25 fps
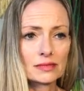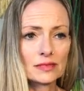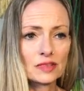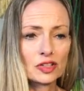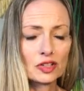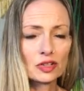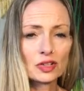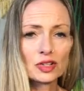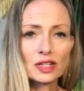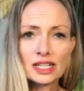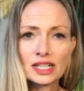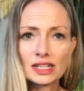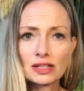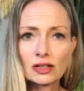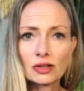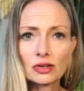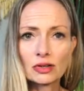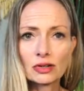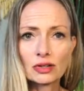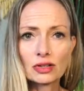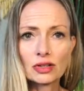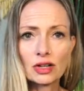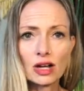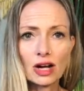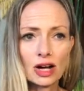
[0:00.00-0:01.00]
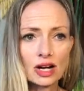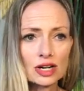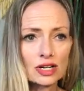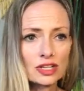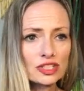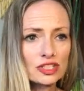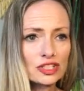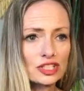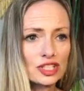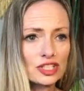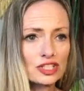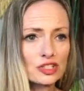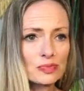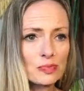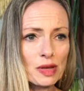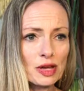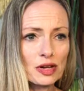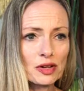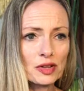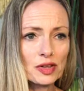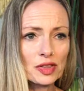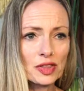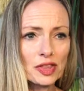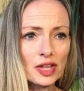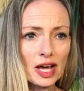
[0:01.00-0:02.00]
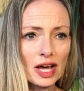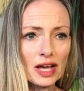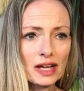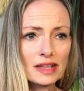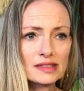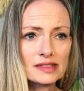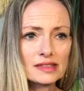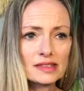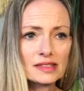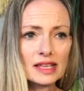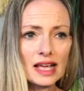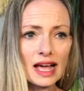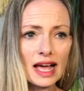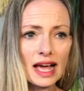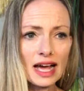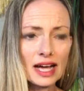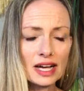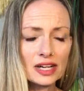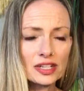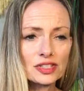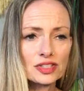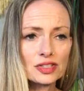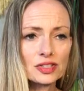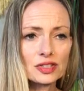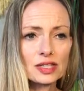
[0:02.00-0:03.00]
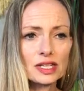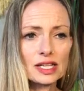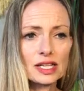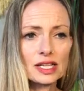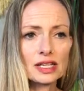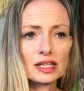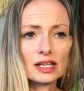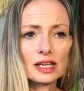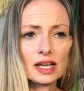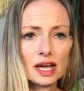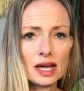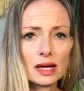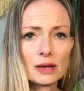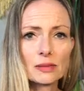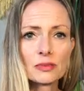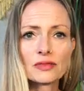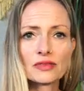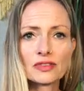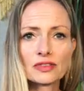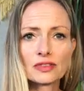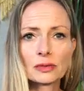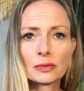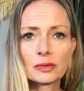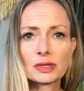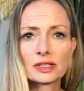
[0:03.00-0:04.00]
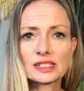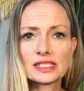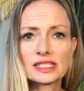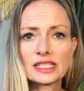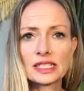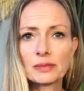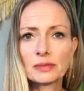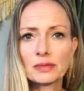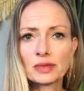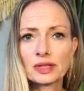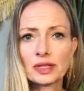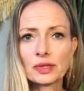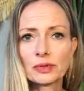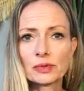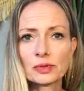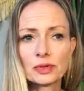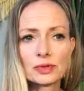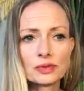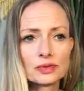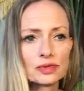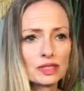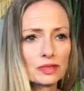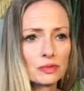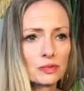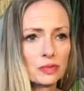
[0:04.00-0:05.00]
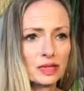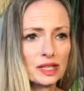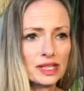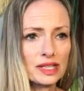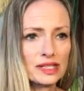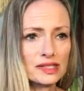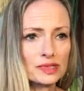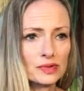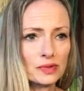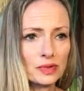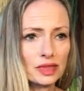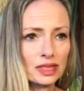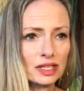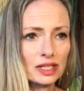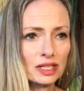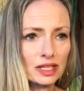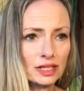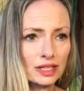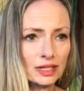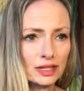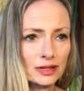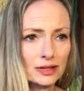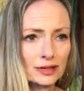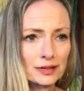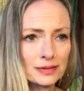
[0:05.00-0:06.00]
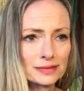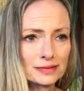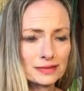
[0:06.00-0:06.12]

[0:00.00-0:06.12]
critical, harsh, judgmental thoughts actually come from a deeply wounded place within you